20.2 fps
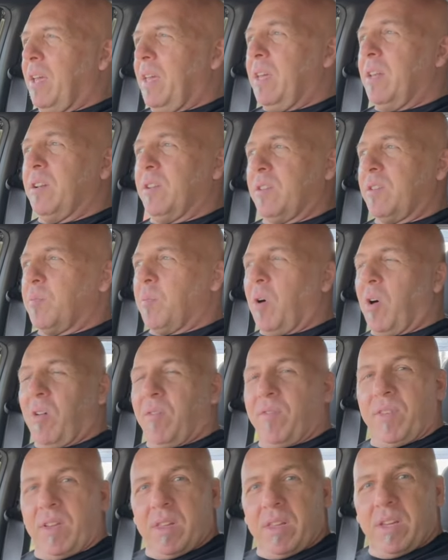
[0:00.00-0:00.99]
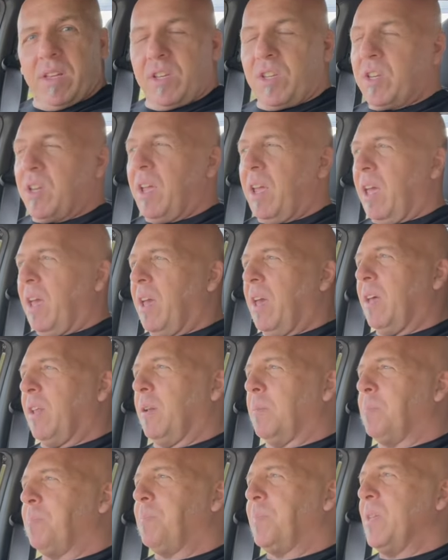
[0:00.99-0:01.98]
in a small village.
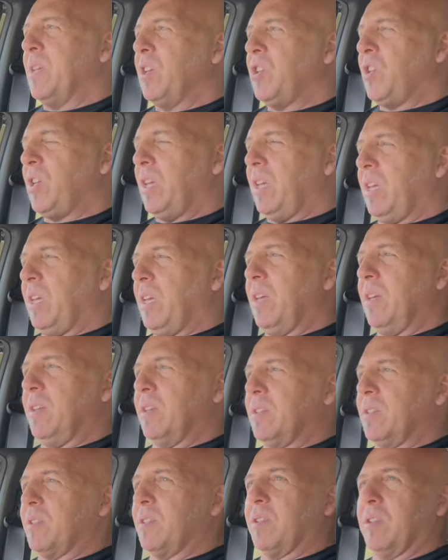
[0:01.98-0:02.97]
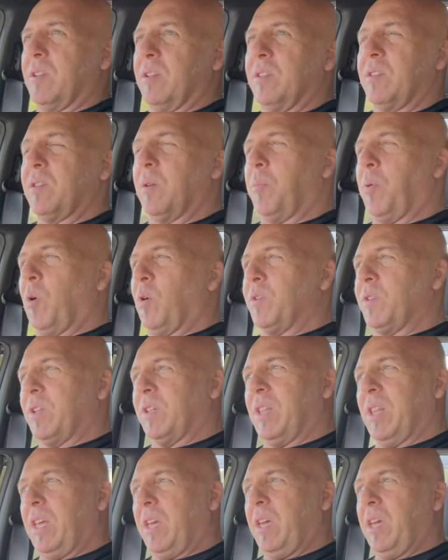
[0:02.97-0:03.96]
And she is
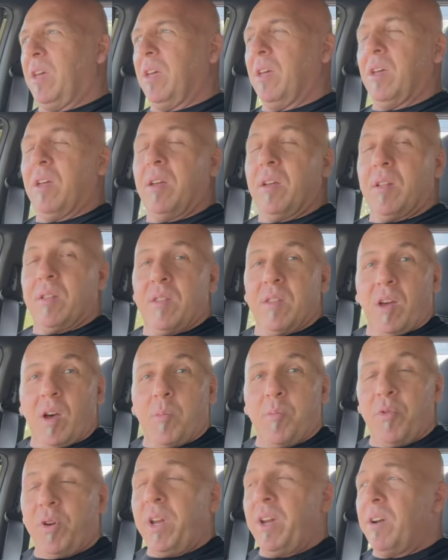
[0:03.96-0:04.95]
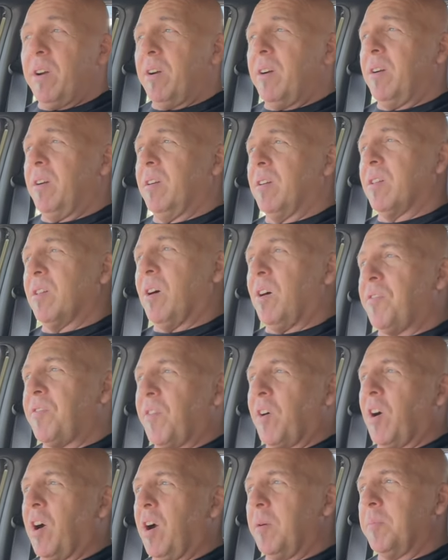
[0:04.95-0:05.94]
supposedly a breeder, a
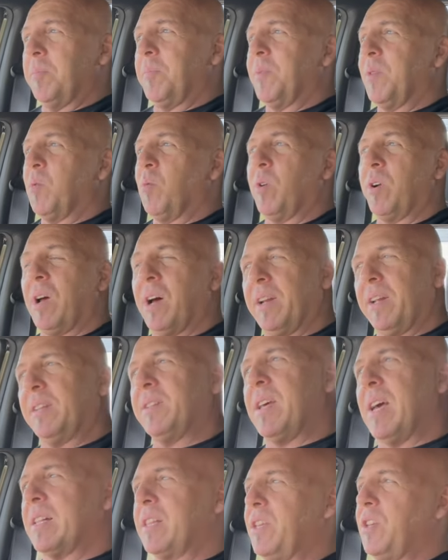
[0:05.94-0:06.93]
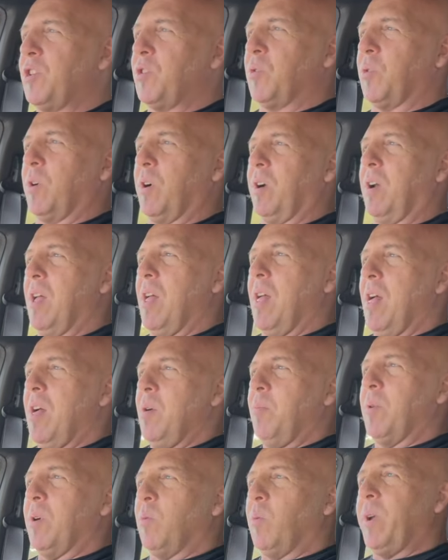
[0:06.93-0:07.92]
farm, we're not exactly sure,
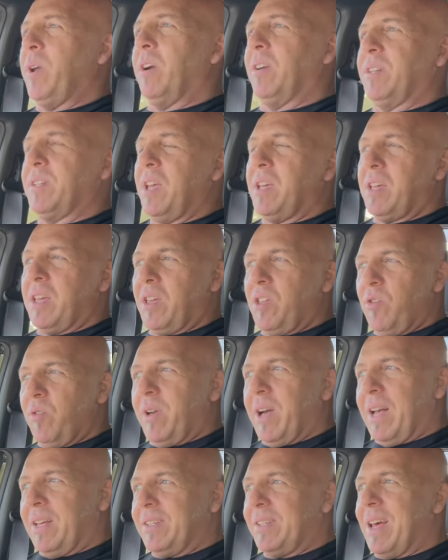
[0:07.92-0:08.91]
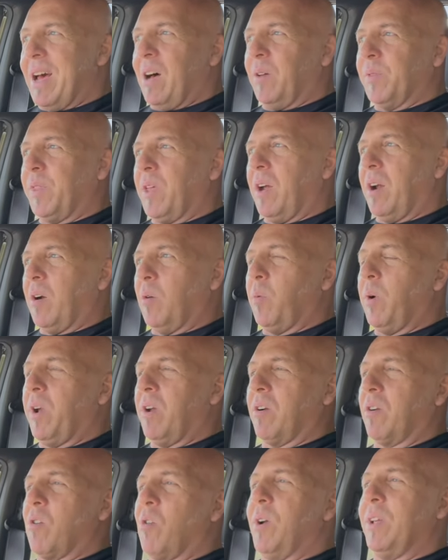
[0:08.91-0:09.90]
but we are taking you guys out there. We
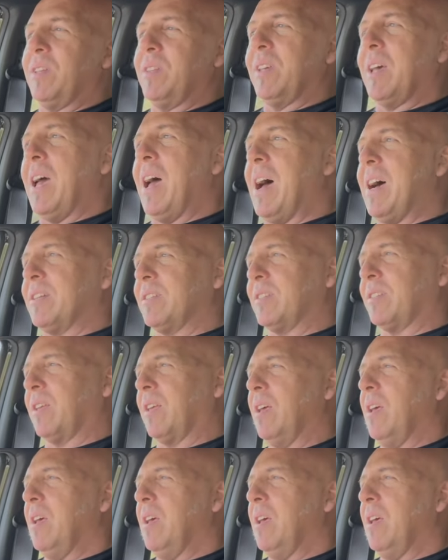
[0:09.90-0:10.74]
are going to ask